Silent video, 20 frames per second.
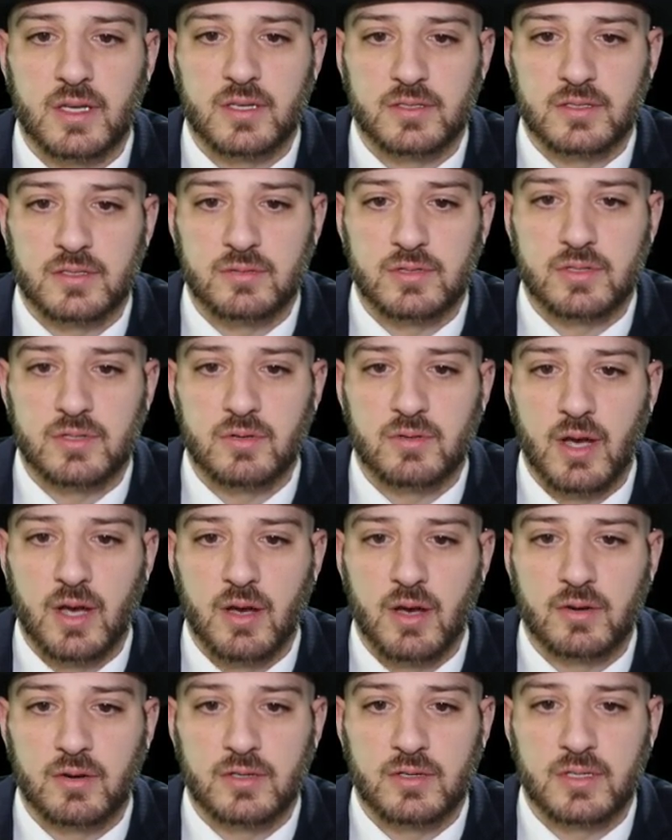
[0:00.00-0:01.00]
so 2
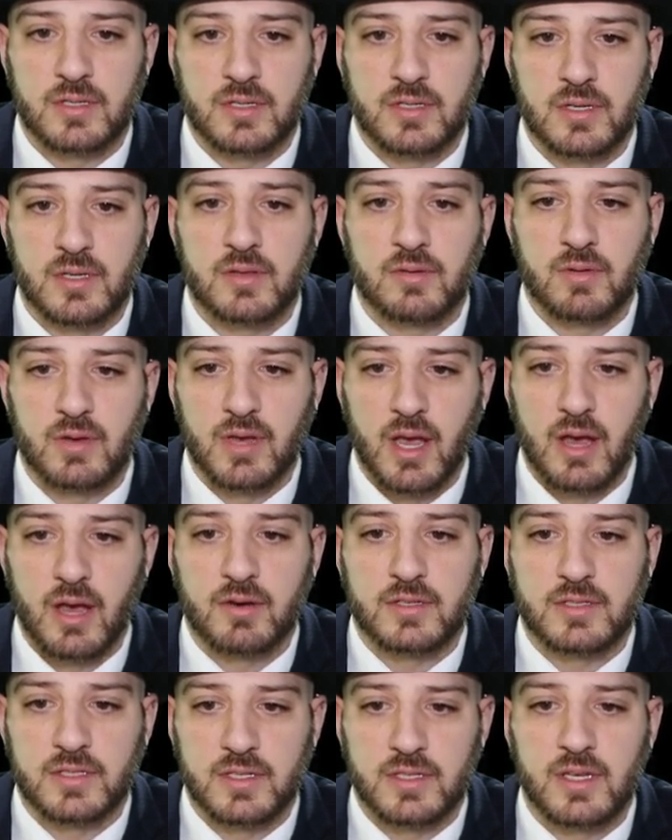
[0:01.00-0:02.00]
hours, 3
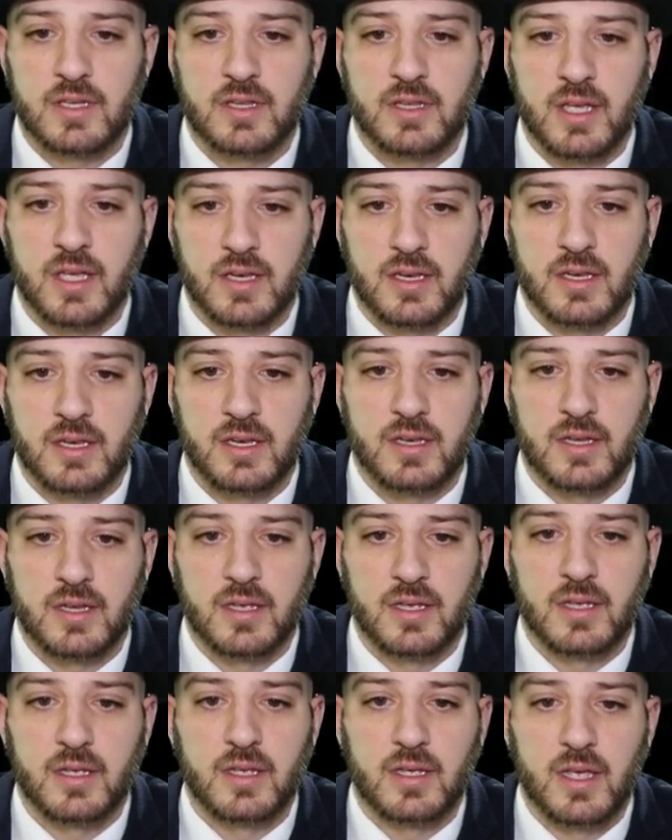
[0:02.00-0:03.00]
hours, and then
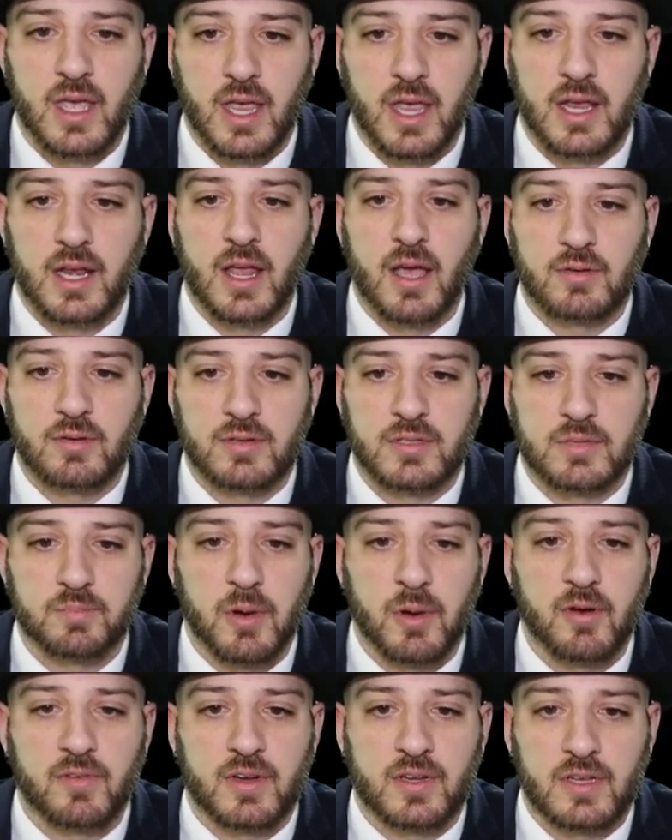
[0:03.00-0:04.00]
8 hours.
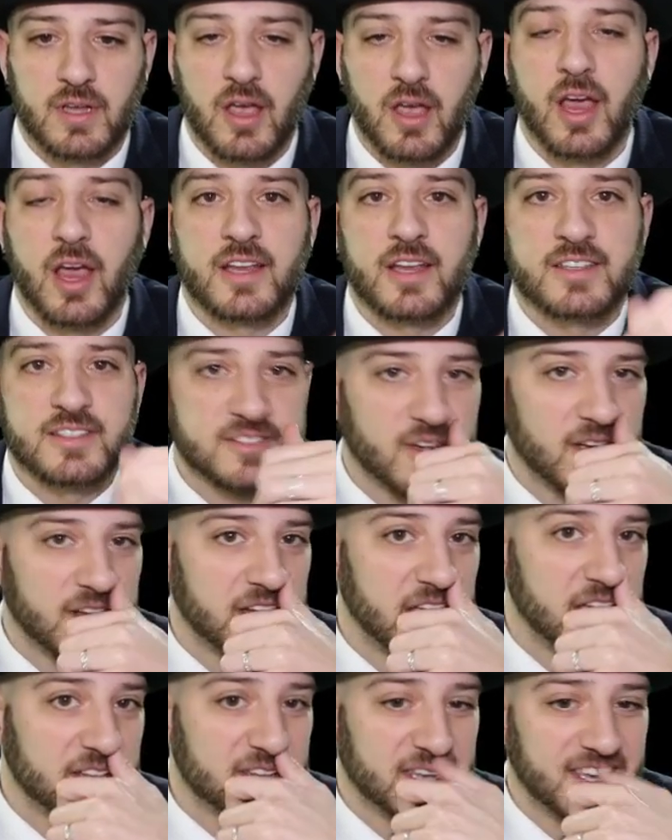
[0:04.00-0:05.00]
Perfect. All right, so I
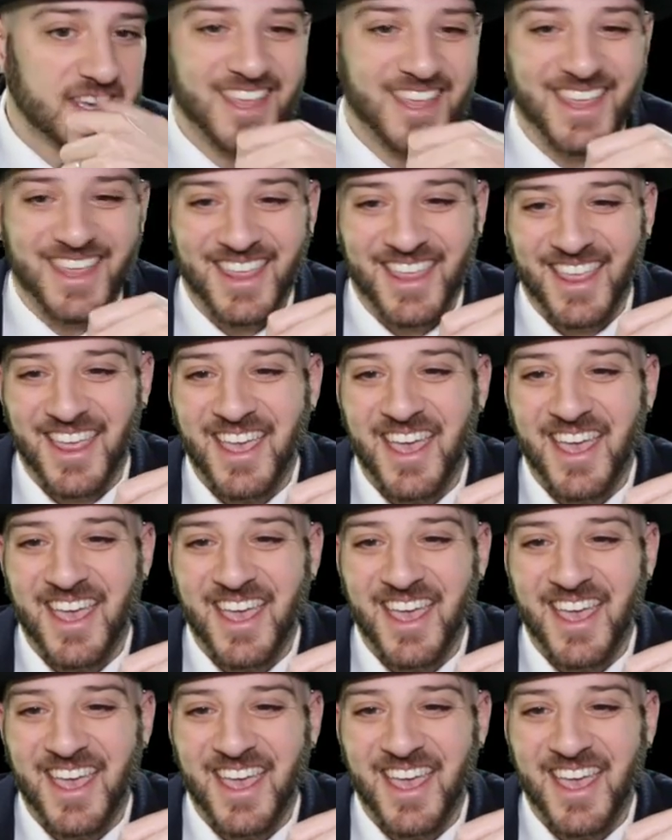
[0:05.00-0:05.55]
nailed it.